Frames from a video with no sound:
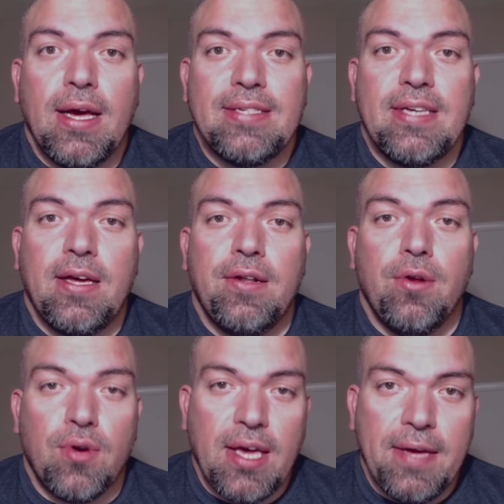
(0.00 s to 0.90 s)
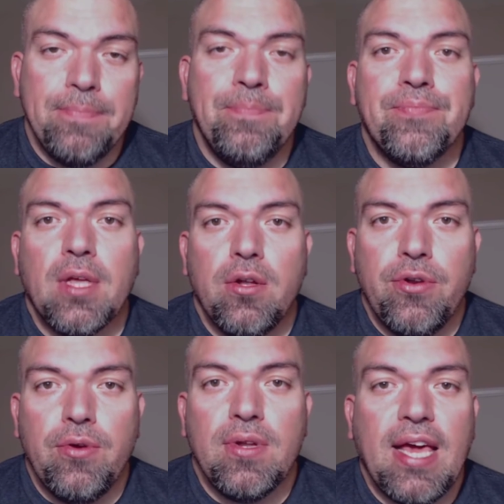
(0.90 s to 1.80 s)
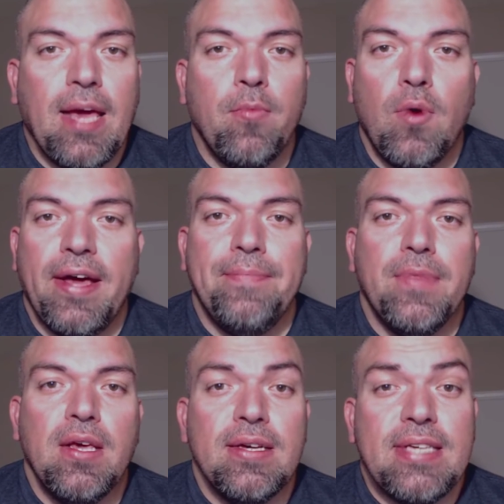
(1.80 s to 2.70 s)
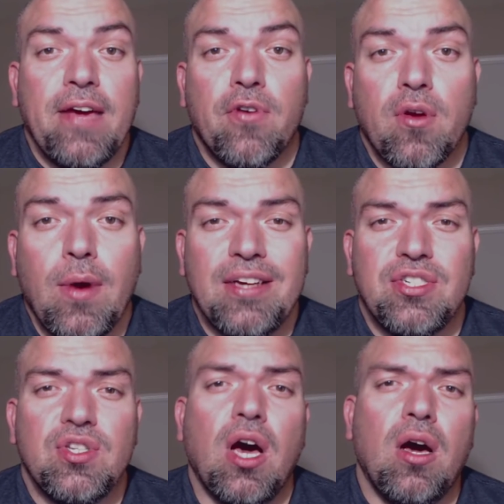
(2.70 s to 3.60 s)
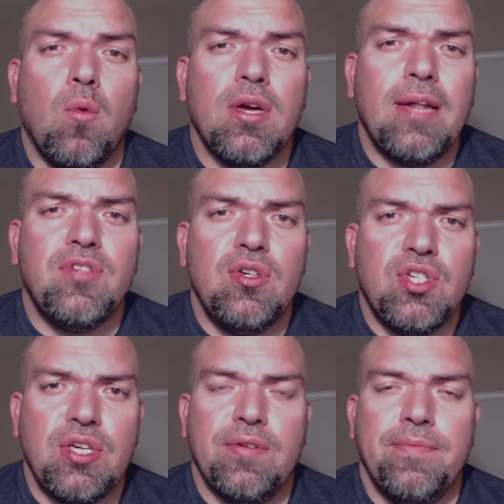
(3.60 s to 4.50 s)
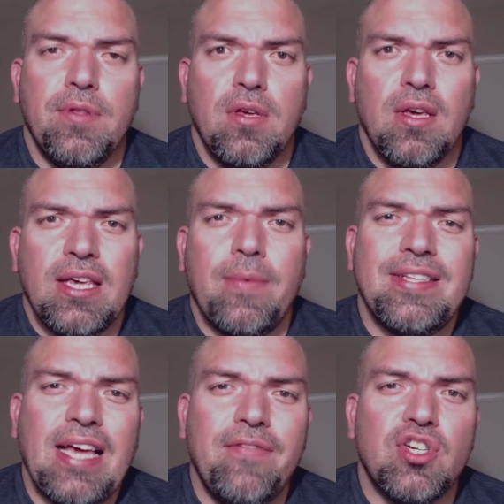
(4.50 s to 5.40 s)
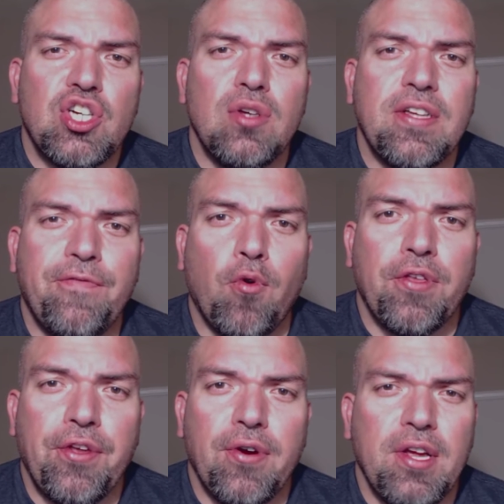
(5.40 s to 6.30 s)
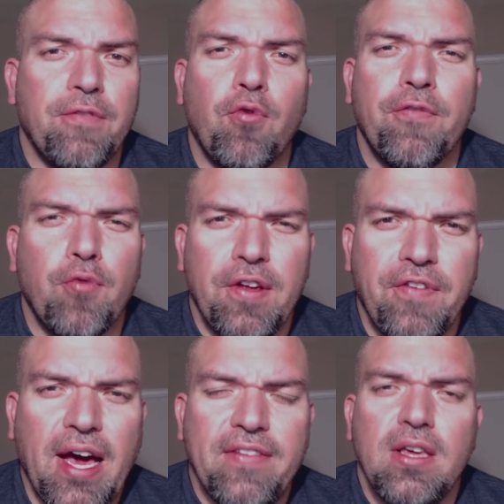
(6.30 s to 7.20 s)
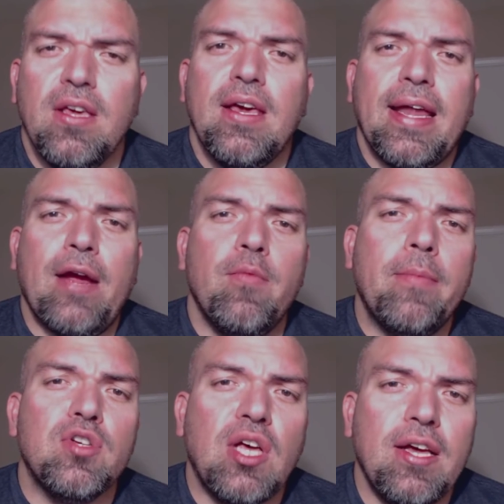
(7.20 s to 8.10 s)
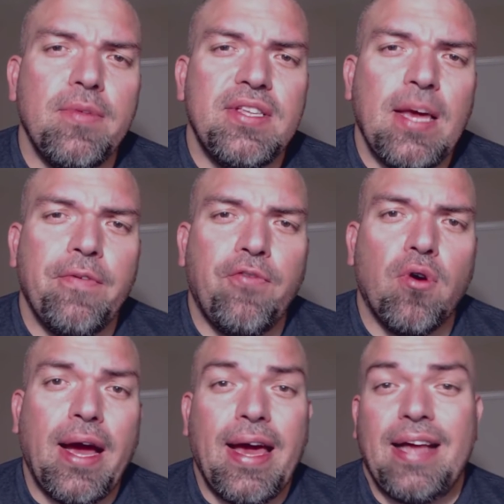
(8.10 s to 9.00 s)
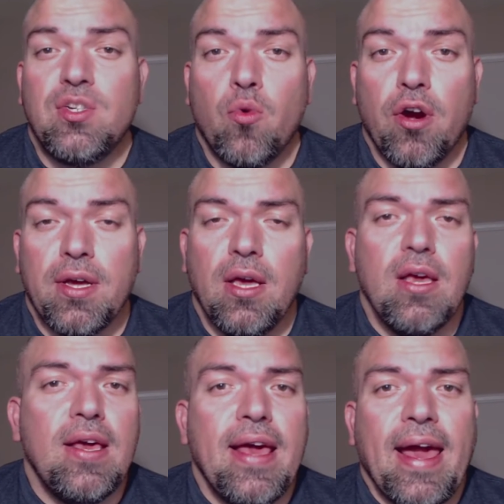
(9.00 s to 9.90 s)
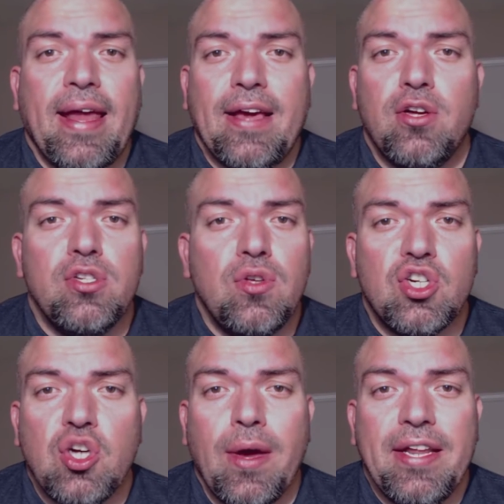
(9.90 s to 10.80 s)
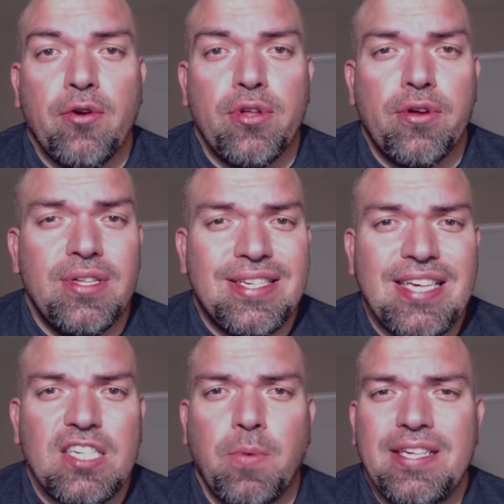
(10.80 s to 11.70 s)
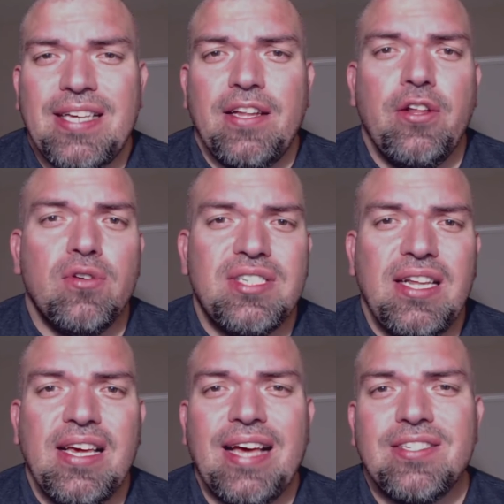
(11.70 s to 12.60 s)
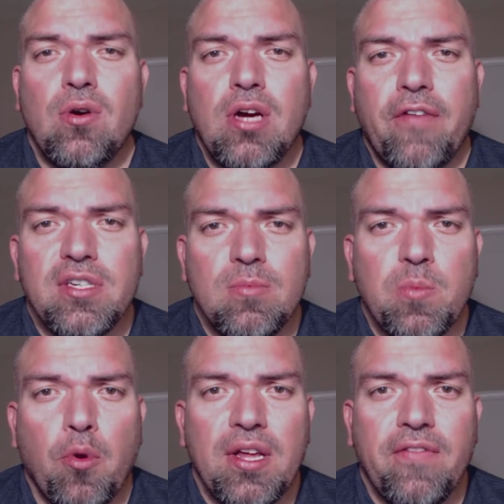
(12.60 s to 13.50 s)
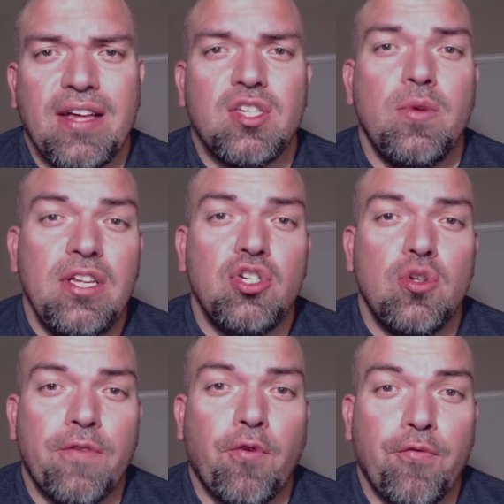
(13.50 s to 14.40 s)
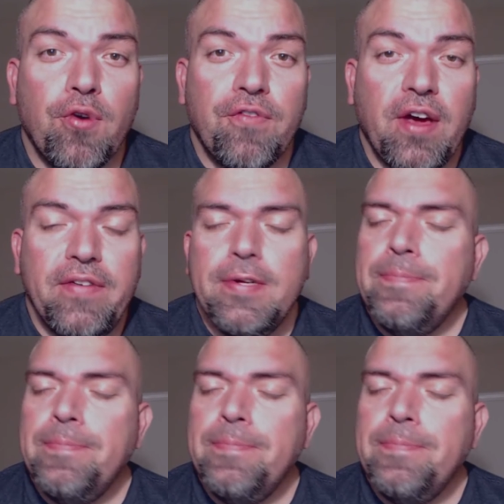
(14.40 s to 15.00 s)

I said, okay. Noon came and went. Dave, where are the questions? Oh, we'll get them to you soon. Yeah, but Dave, the show's at 4:30 or 4:45. And I remember telling him the day before I had to work and I couldn't do the show any earlier than 6. But he said, you know, Sadiq has to go cover some sporting events, so we need you to do it at 4:45.